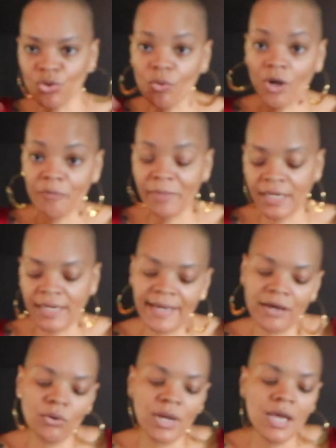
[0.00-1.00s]
come in and
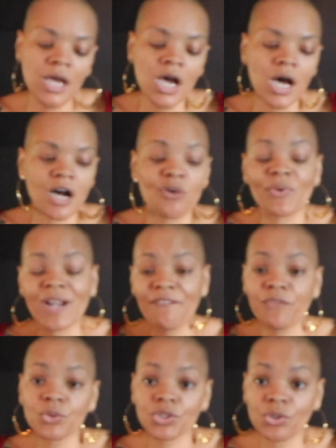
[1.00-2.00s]
out. When I
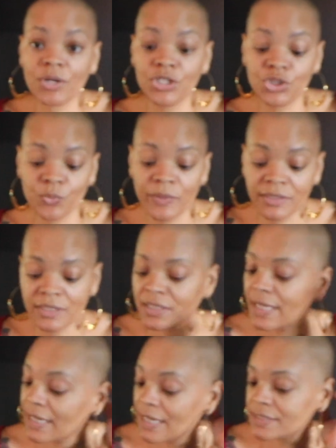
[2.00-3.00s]
first started doing this,
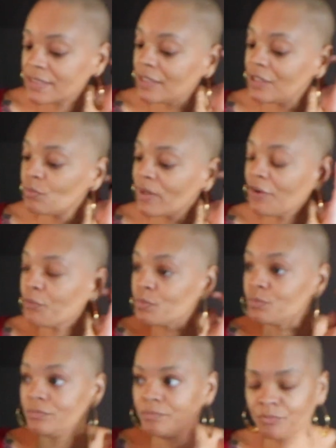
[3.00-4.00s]
like I said, when I
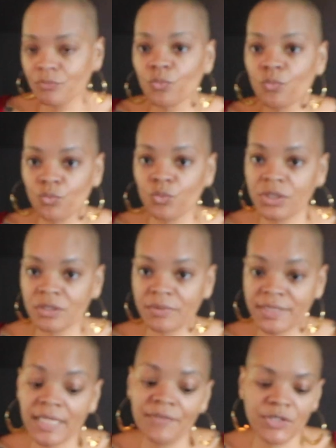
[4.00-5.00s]
was
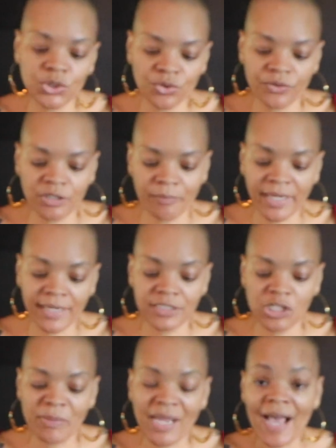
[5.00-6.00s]
saving during the
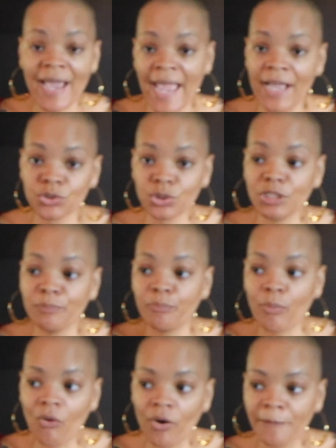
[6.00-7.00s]
pandemic, I actually
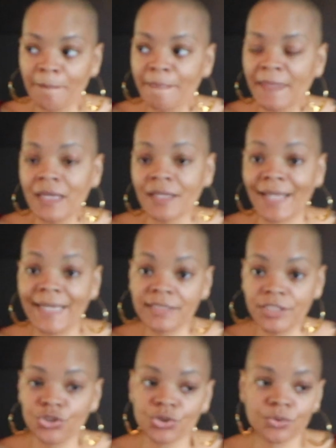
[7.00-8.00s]
bought like
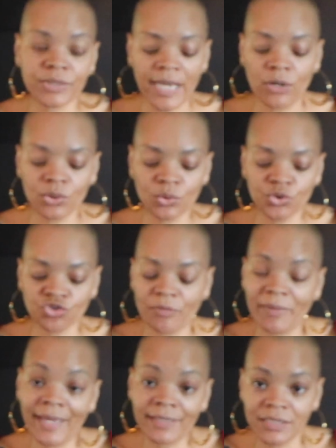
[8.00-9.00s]
digital downloads from
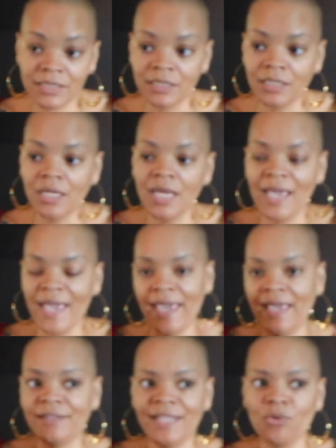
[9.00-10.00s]
Etsy,
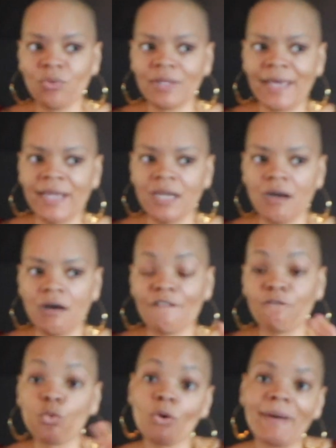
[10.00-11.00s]
and they were like
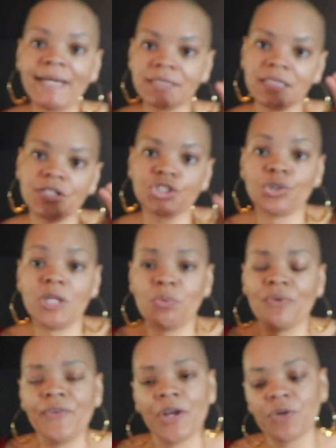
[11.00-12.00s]
4x6, so they were
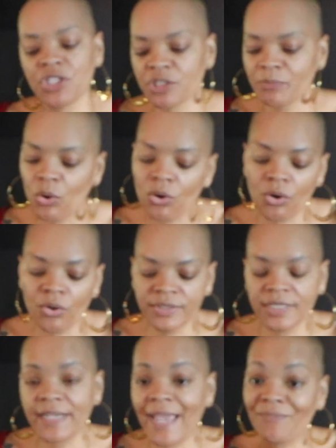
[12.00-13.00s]
very small,
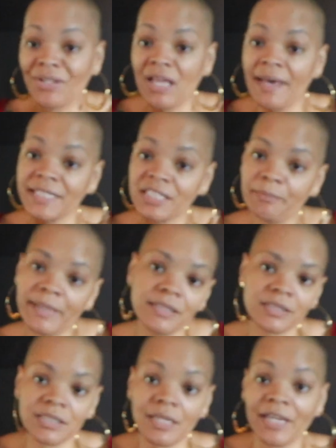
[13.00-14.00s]
didn't have a lot of space
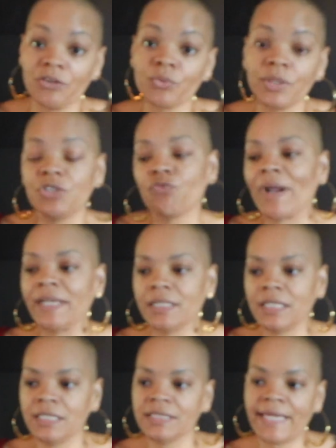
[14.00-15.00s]
to like really write
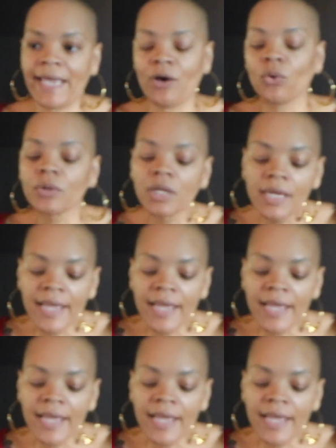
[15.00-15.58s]
things out.